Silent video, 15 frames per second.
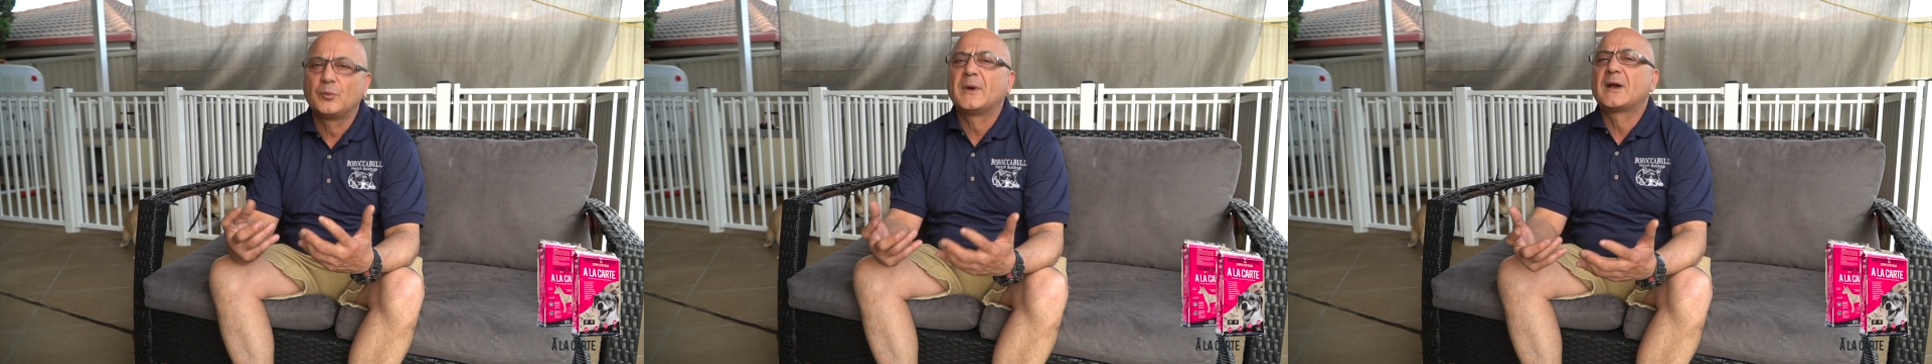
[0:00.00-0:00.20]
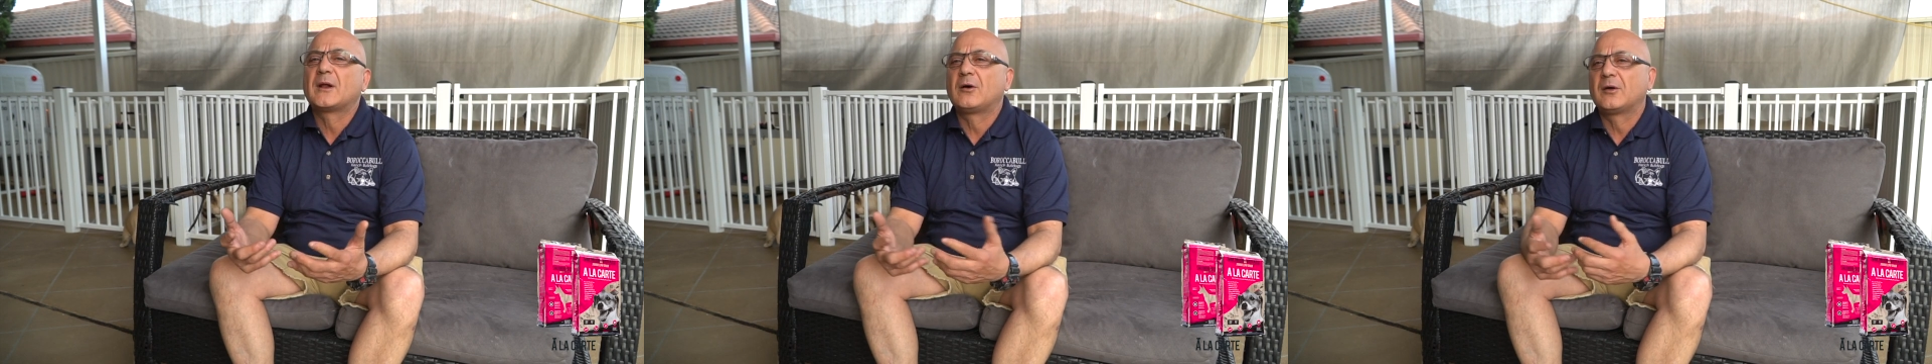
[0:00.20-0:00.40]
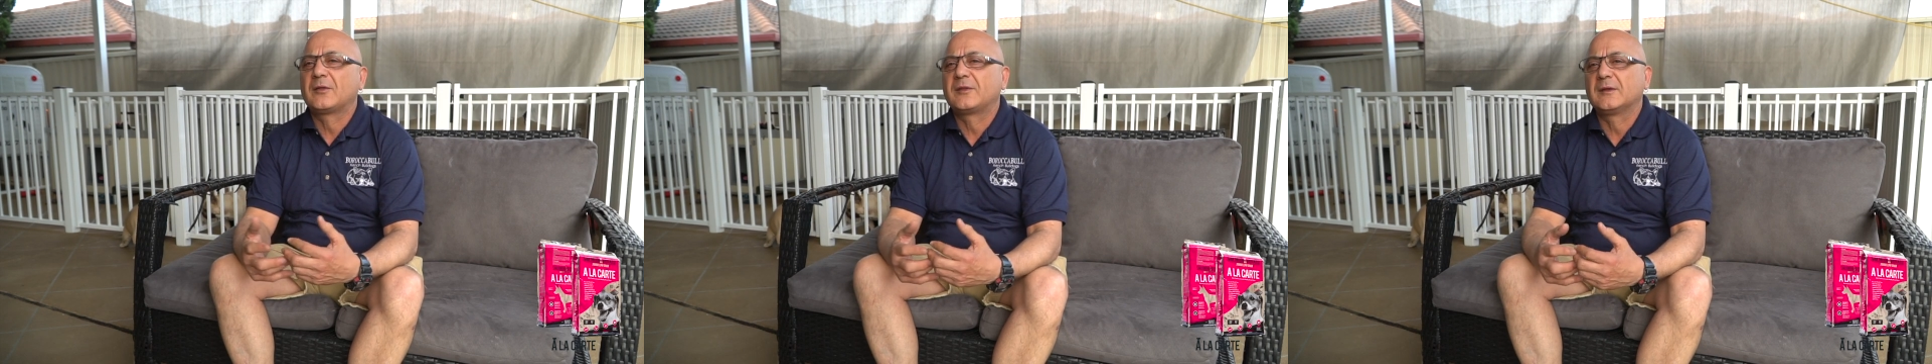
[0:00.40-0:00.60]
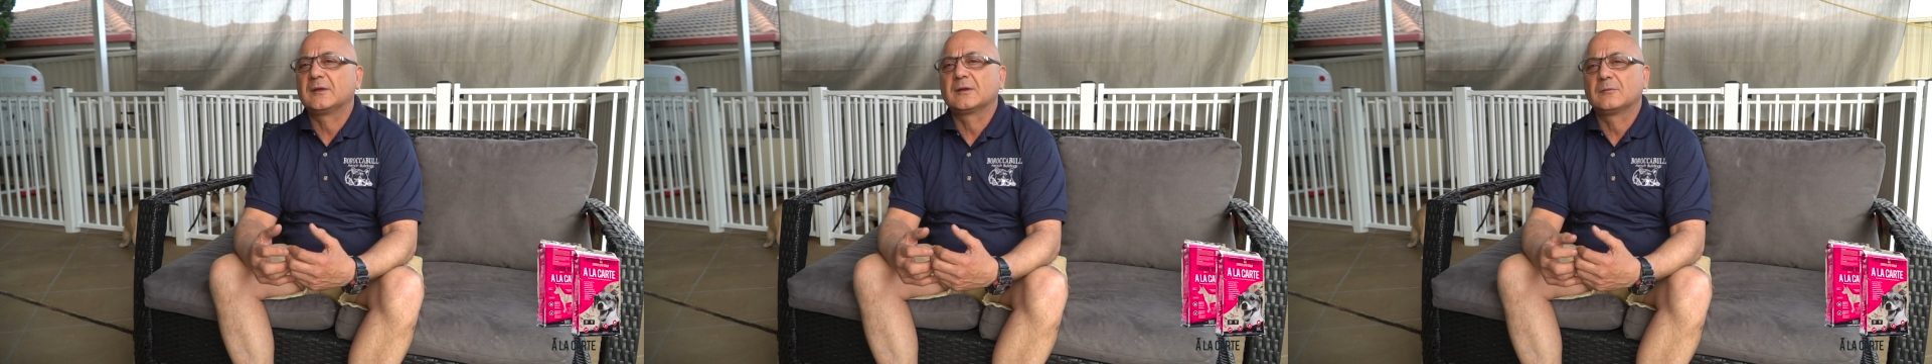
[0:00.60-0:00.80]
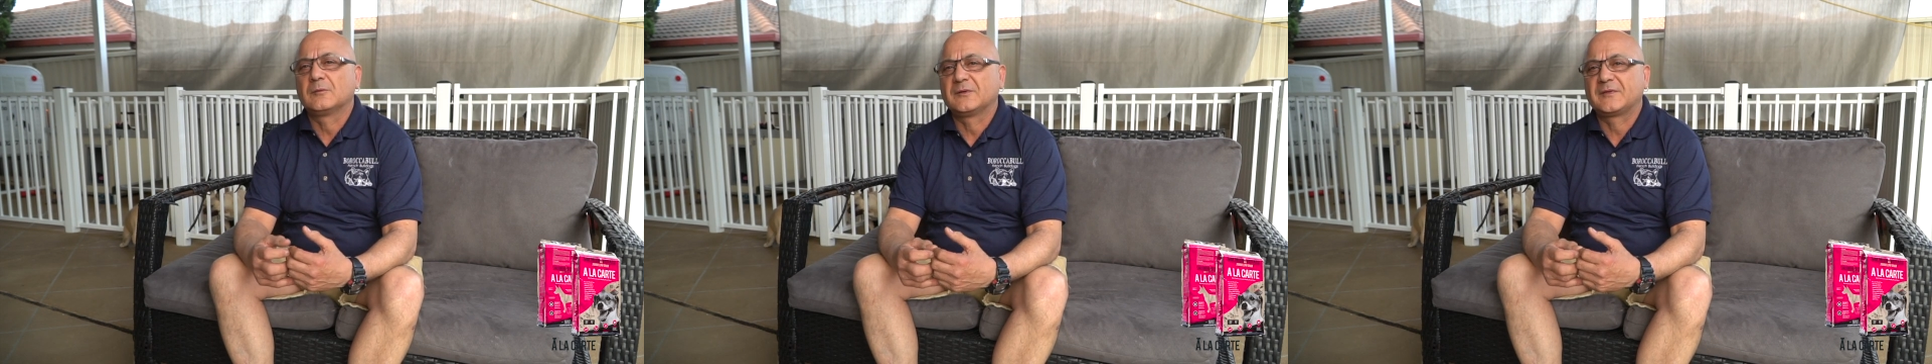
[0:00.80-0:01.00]
better I
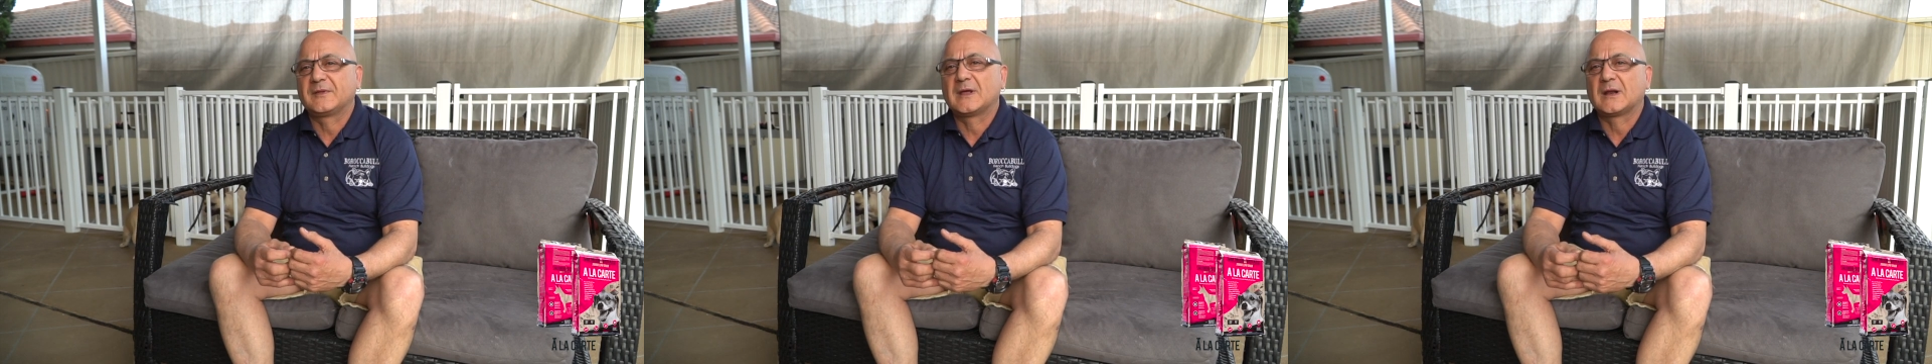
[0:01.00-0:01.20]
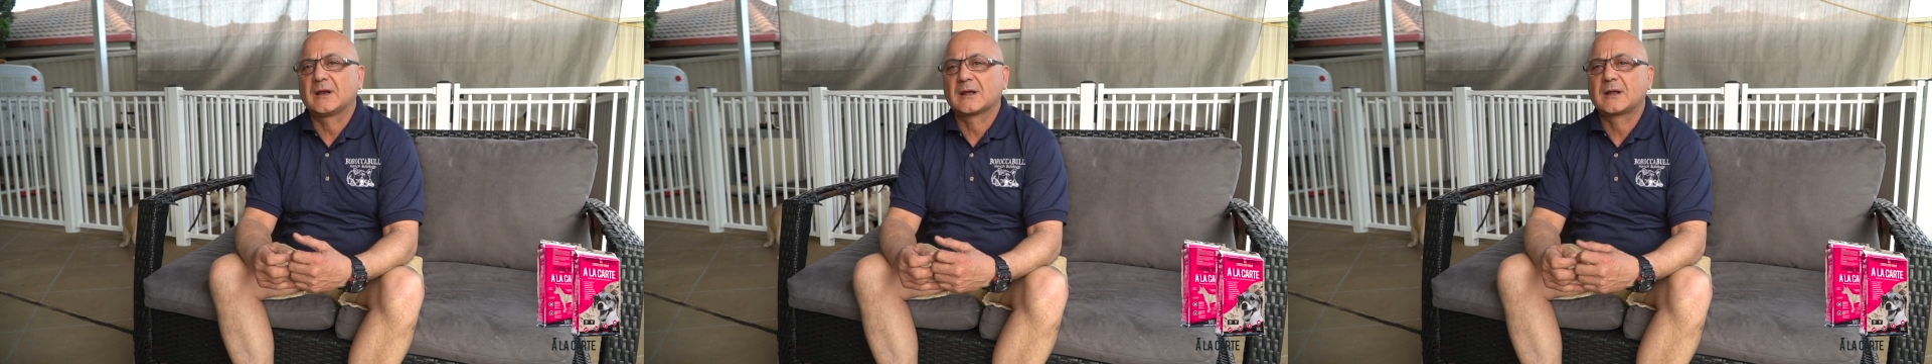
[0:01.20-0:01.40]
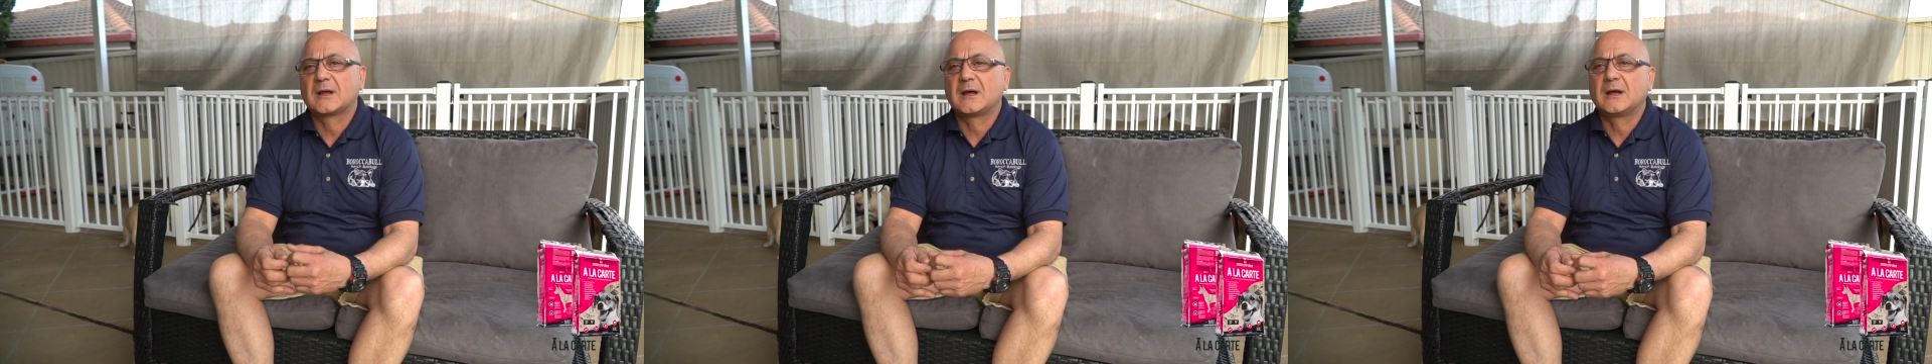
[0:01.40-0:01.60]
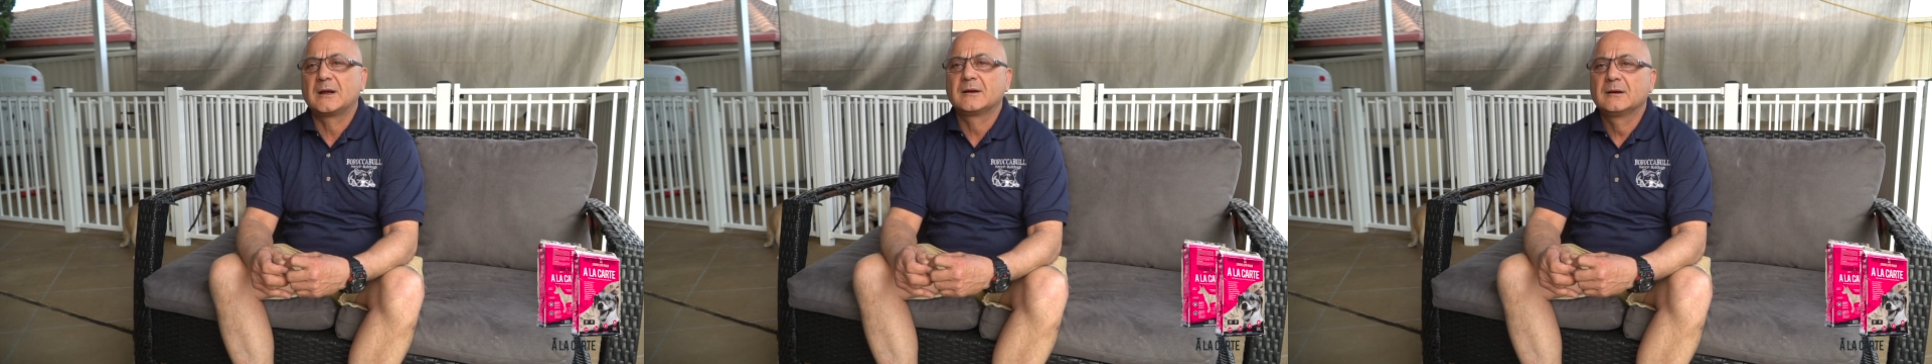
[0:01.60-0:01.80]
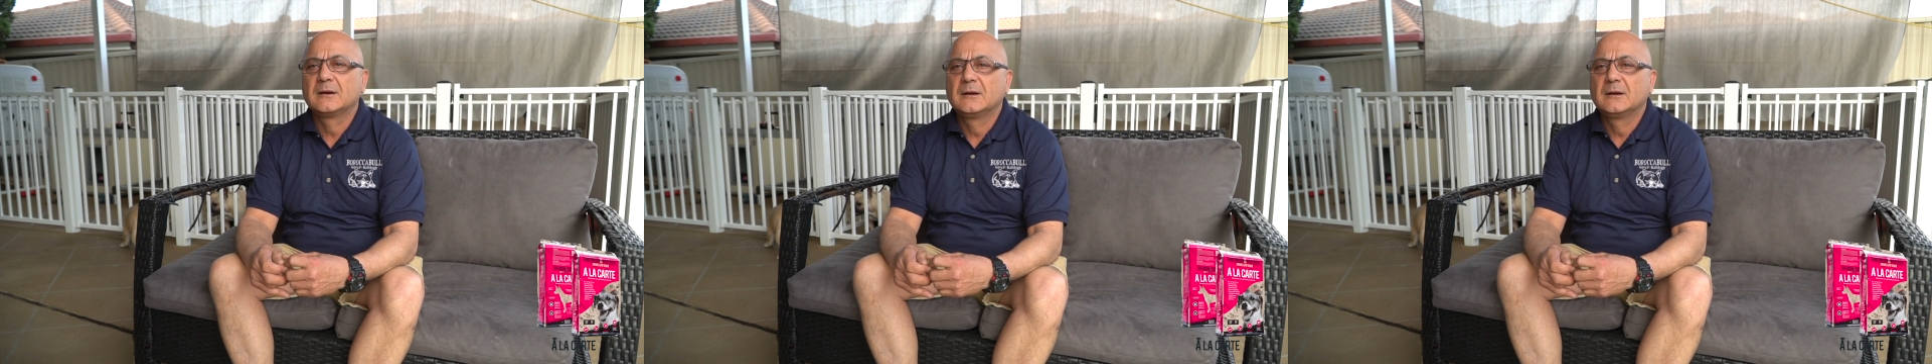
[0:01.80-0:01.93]
think with the avocado.